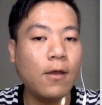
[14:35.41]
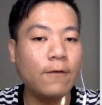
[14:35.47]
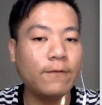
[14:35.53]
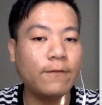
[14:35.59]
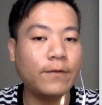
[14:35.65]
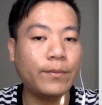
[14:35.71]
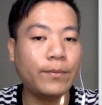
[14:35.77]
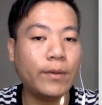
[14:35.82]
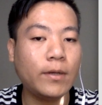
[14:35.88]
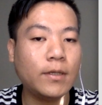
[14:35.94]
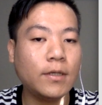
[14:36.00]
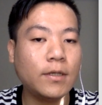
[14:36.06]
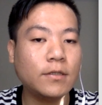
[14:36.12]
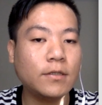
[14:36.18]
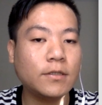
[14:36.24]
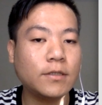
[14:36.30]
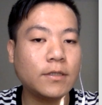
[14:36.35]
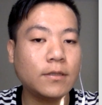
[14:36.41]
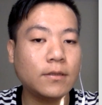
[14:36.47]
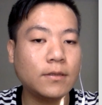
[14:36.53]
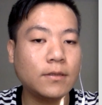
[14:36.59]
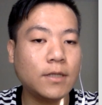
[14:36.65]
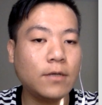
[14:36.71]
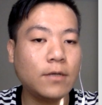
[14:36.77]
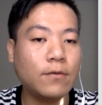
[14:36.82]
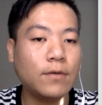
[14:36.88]
Fibonacci
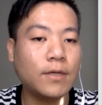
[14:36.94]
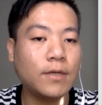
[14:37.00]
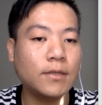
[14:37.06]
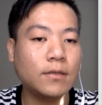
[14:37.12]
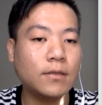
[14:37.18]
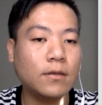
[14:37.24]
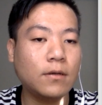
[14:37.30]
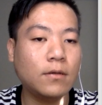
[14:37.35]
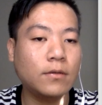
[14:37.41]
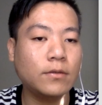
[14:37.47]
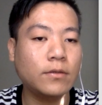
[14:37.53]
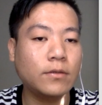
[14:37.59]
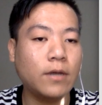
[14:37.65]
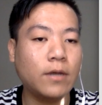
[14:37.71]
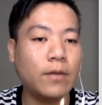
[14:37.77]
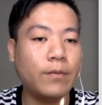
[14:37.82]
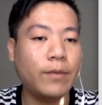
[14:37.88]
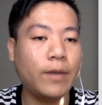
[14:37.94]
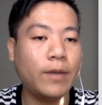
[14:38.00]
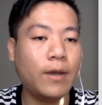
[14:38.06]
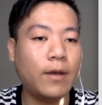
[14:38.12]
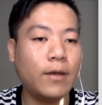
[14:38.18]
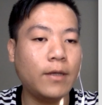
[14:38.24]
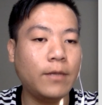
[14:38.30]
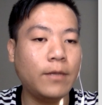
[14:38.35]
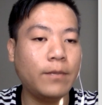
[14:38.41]
sequences also
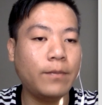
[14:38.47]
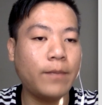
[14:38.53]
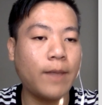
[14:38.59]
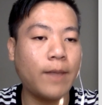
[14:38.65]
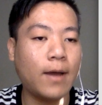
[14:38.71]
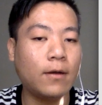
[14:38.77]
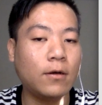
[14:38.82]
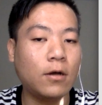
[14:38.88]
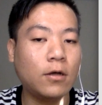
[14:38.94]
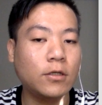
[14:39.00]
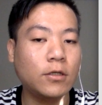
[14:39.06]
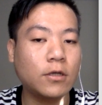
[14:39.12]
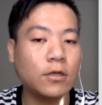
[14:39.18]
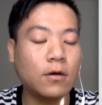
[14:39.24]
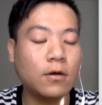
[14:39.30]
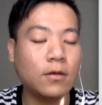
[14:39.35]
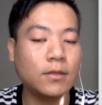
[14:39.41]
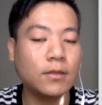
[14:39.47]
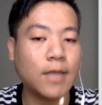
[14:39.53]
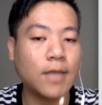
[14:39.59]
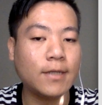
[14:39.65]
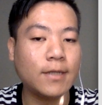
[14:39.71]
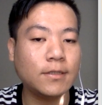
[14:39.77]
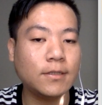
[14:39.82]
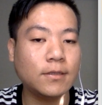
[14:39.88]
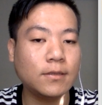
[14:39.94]
appear in biological
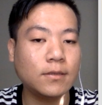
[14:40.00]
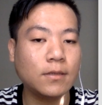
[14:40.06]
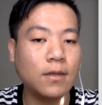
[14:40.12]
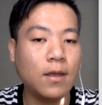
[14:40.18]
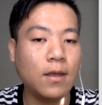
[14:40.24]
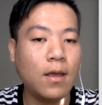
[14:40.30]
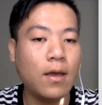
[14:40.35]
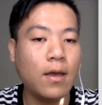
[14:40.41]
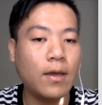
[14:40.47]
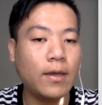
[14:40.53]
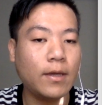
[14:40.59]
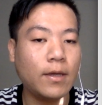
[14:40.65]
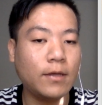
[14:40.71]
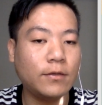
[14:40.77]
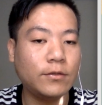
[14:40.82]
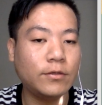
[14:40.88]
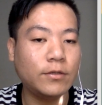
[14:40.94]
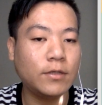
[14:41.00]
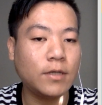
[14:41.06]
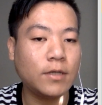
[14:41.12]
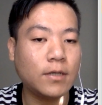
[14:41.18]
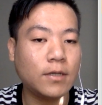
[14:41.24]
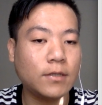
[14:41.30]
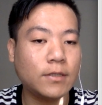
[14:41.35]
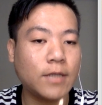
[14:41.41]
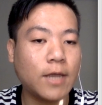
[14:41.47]
settings in two
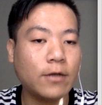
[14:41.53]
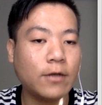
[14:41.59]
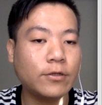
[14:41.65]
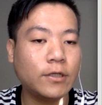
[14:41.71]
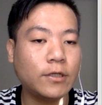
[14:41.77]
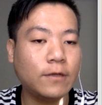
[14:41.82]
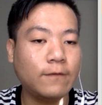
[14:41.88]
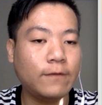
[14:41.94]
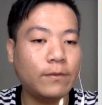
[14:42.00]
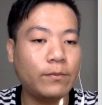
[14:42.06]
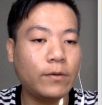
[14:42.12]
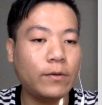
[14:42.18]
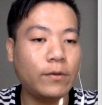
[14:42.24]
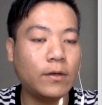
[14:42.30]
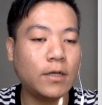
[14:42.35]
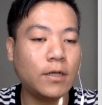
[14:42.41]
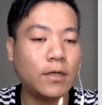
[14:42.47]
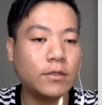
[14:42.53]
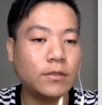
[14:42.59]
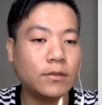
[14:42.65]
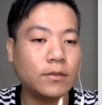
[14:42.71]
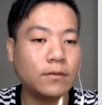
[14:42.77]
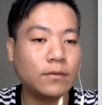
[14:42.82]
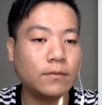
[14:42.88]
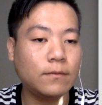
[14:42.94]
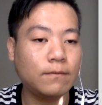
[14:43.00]
consecutive Fibonacci
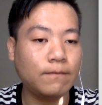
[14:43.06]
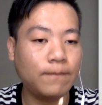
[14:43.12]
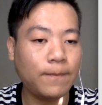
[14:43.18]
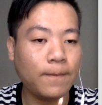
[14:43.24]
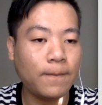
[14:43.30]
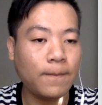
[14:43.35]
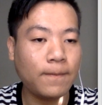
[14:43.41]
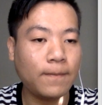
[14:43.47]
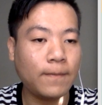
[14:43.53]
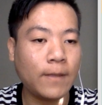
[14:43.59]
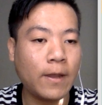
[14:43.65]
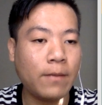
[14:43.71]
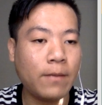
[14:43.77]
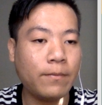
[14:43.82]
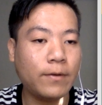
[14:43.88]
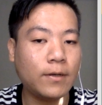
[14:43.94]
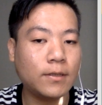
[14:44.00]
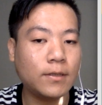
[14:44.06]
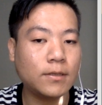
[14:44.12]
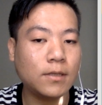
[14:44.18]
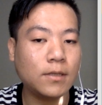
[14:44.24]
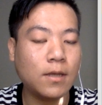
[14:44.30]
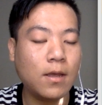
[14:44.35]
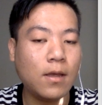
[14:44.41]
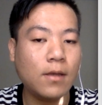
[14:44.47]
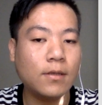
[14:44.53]
numbers,
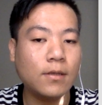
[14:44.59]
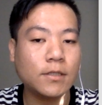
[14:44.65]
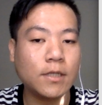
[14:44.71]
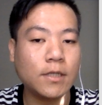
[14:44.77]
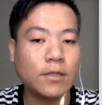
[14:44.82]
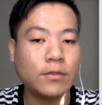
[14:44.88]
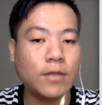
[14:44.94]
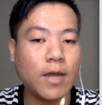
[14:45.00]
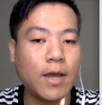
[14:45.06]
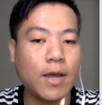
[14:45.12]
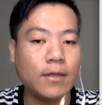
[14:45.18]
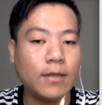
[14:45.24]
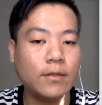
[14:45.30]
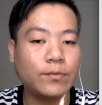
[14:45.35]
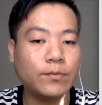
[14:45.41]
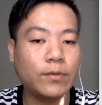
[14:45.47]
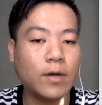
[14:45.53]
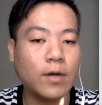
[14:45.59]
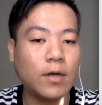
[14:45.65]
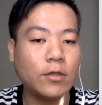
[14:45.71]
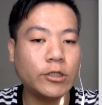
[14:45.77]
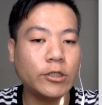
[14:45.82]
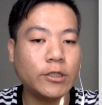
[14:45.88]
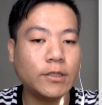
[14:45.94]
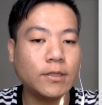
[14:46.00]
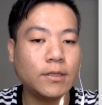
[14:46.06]
such as
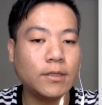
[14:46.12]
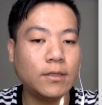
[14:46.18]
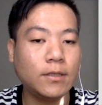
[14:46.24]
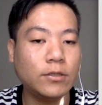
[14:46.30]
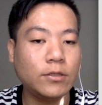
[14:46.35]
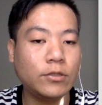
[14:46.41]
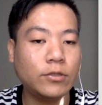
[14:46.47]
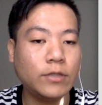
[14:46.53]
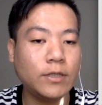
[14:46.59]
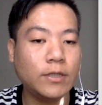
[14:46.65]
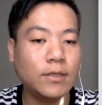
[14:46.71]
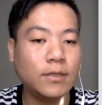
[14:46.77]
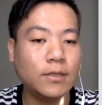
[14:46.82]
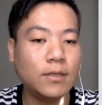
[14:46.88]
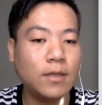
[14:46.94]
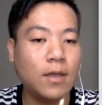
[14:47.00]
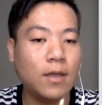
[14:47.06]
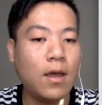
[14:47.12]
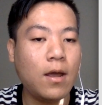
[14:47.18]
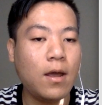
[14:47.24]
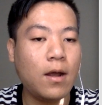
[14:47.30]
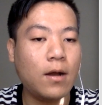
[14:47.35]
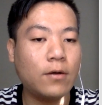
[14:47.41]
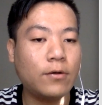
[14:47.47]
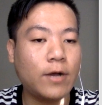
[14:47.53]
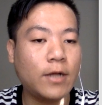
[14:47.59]
branches in trees,
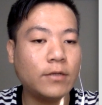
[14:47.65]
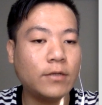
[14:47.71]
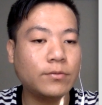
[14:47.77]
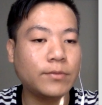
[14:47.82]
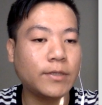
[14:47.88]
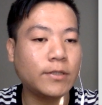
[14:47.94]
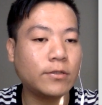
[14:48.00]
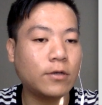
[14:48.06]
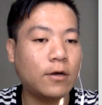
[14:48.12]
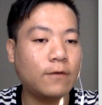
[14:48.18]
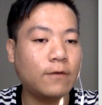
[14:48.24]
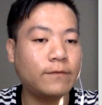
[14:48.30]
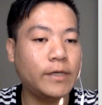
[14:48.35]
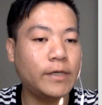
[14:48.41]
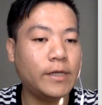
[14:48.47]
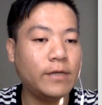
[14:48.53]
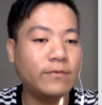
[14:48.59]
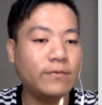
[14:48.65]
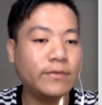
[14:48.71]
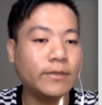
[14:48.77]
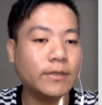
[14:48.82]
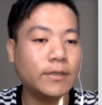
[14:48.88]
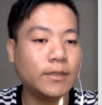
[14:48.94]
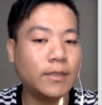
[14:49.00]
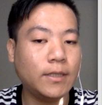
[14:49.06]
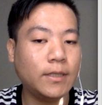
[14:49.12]
arrangement of leaves
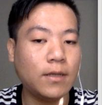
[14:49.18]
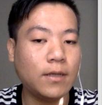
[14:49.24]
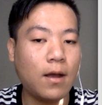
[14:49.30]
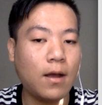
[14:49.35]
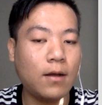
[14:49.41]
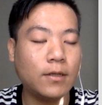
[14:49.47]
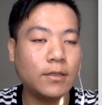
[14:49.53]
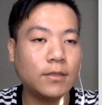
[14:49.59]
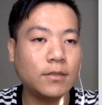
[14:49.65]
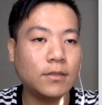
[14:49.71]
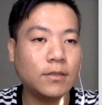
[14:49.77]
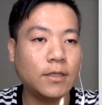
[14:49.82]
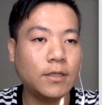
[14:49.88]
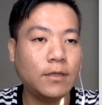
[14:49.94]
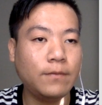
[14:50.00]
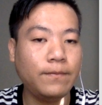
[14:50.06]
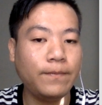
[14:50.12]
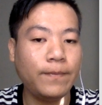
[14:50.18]
on a stem,